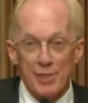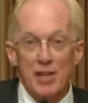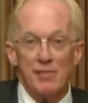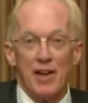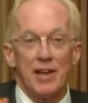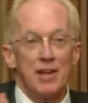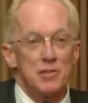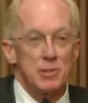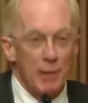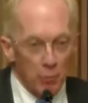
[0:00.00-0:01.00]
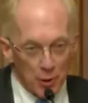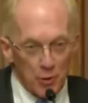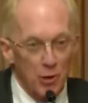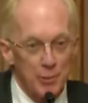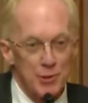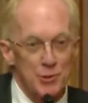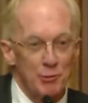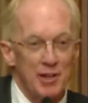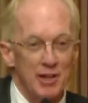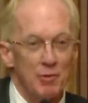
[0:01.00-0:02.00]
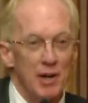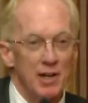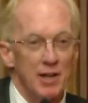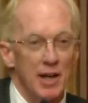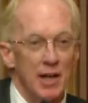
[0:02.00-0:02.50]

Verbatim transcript: but I think you've had hints about what it all means already, right?